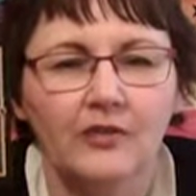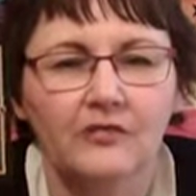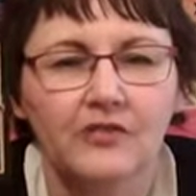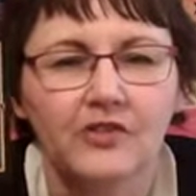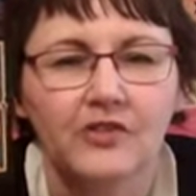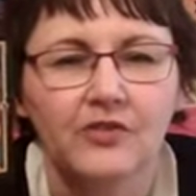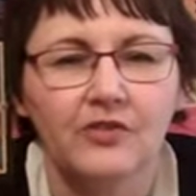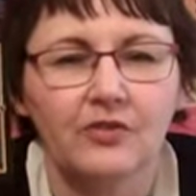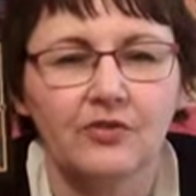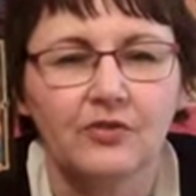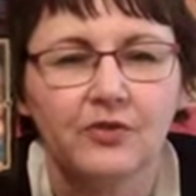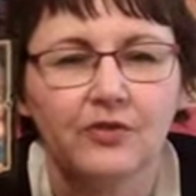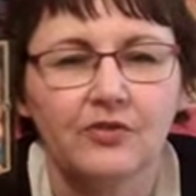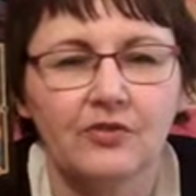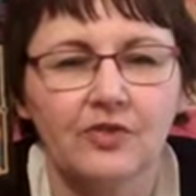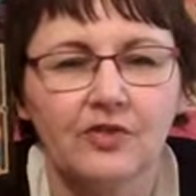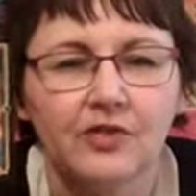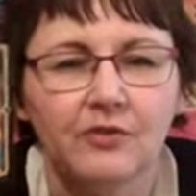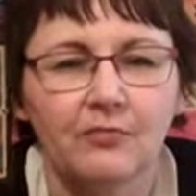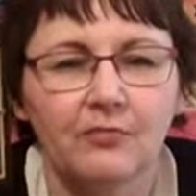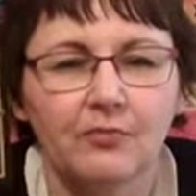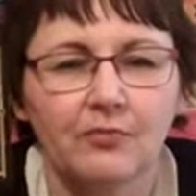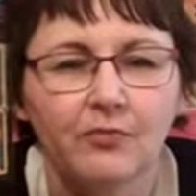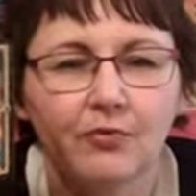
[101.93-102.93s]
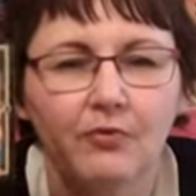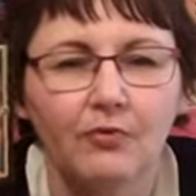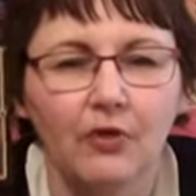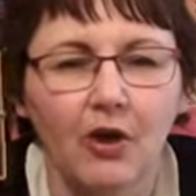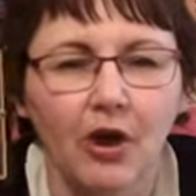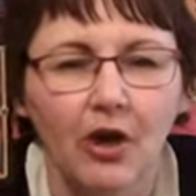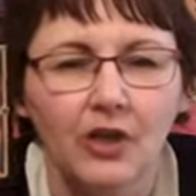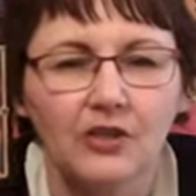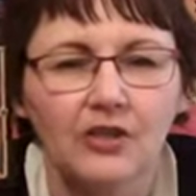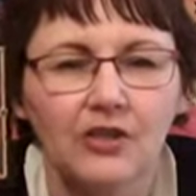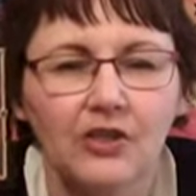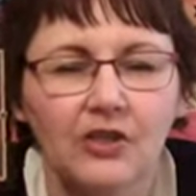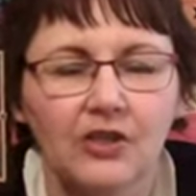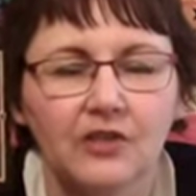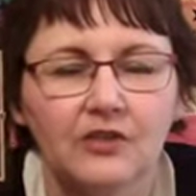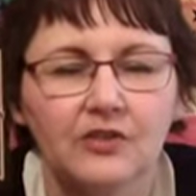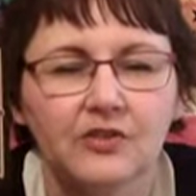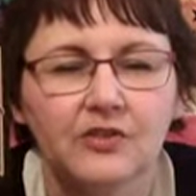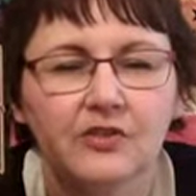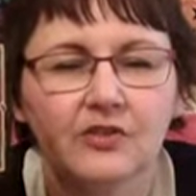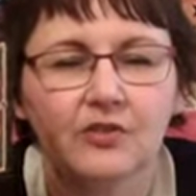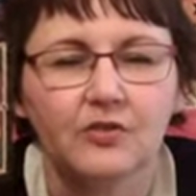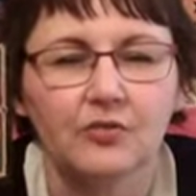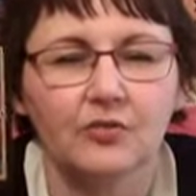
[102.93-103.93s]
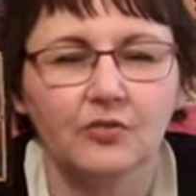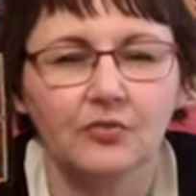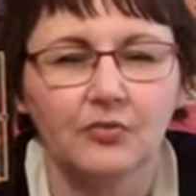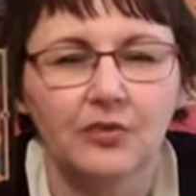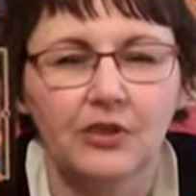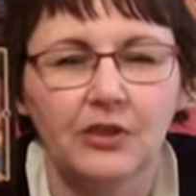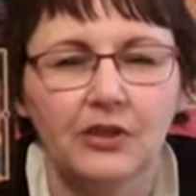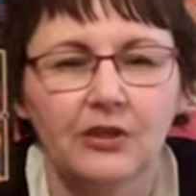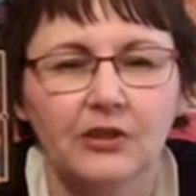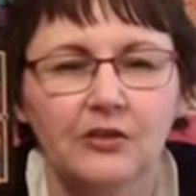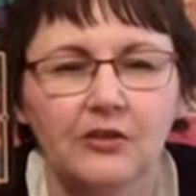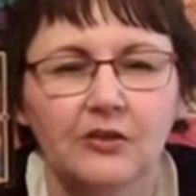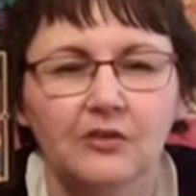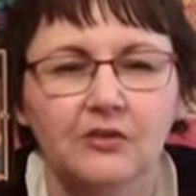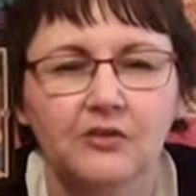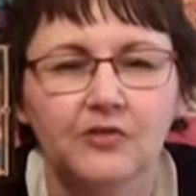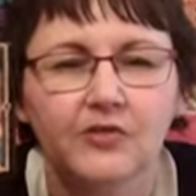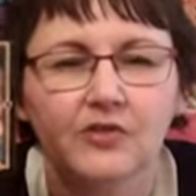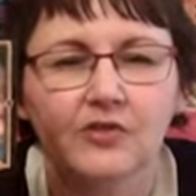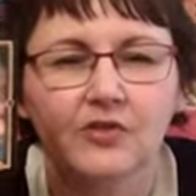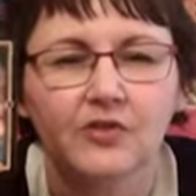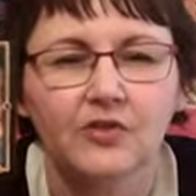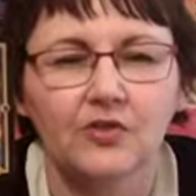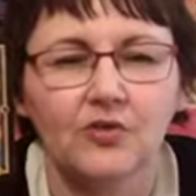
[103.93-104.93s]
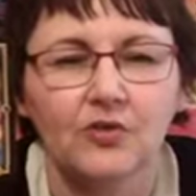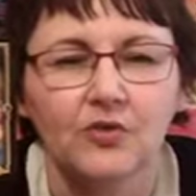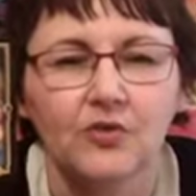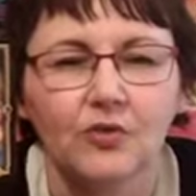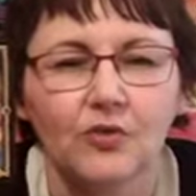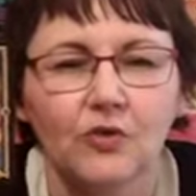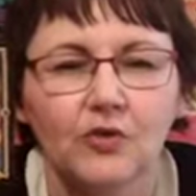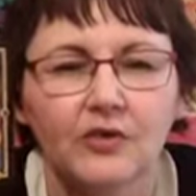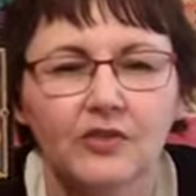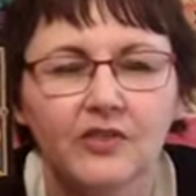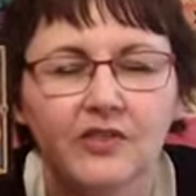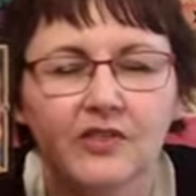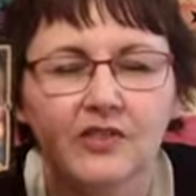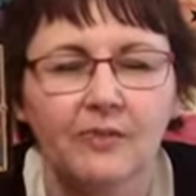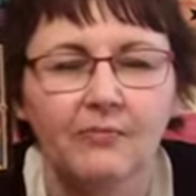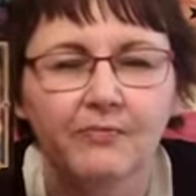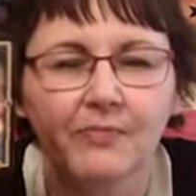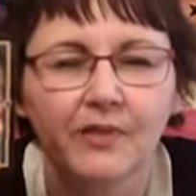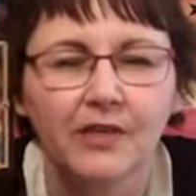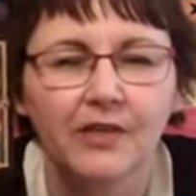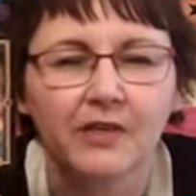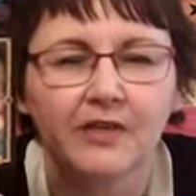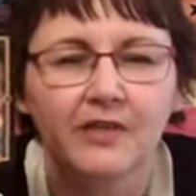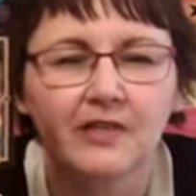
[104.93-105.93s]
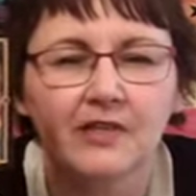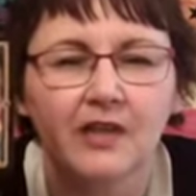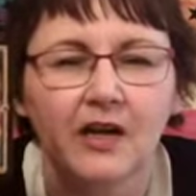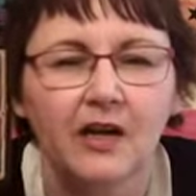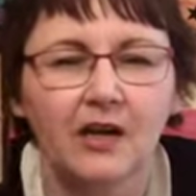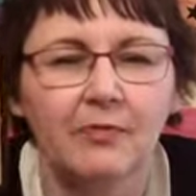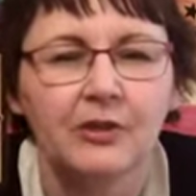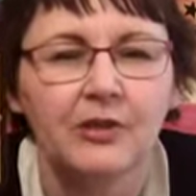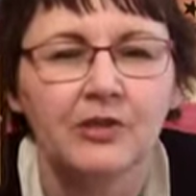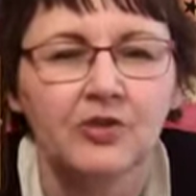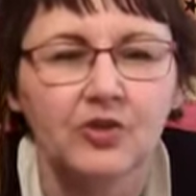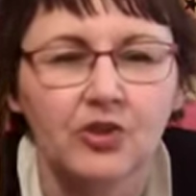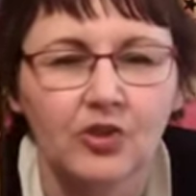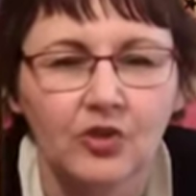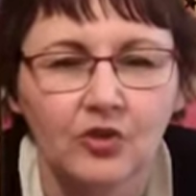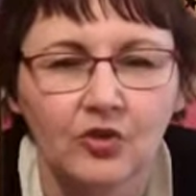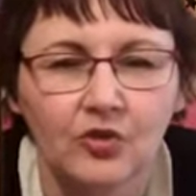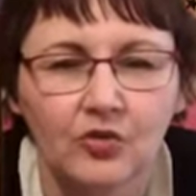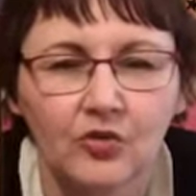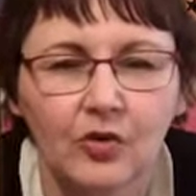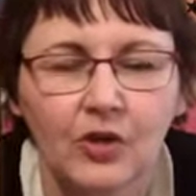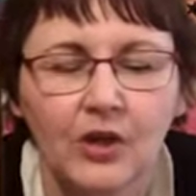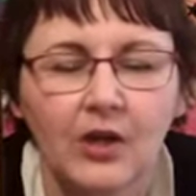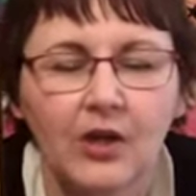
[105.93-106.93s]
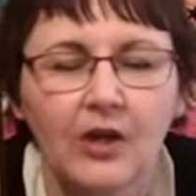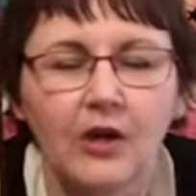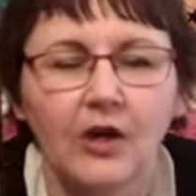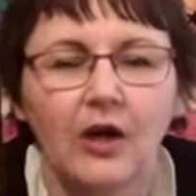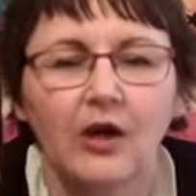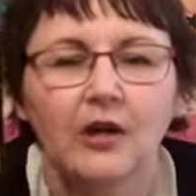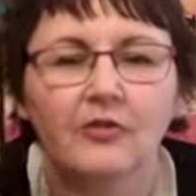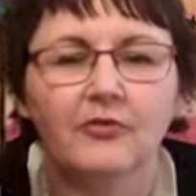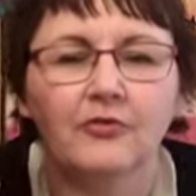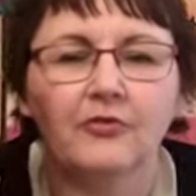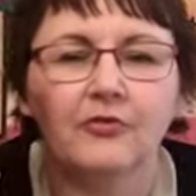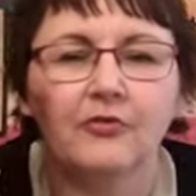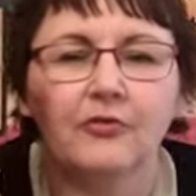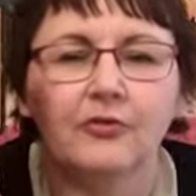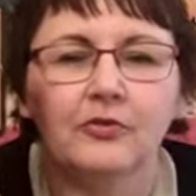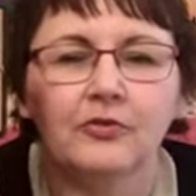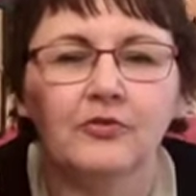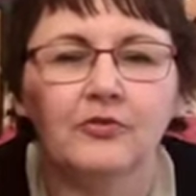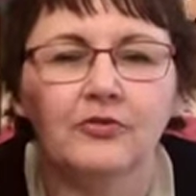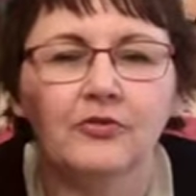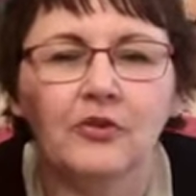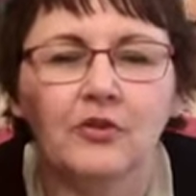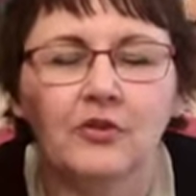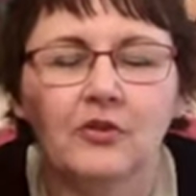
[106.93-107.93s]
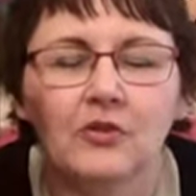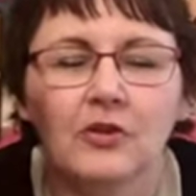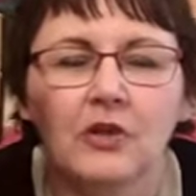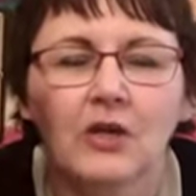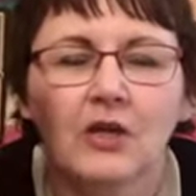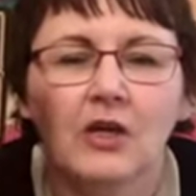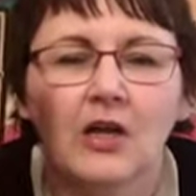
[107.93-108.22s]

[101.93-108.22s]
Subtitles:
So there's some projects, careers, school, something's coming to a fruitful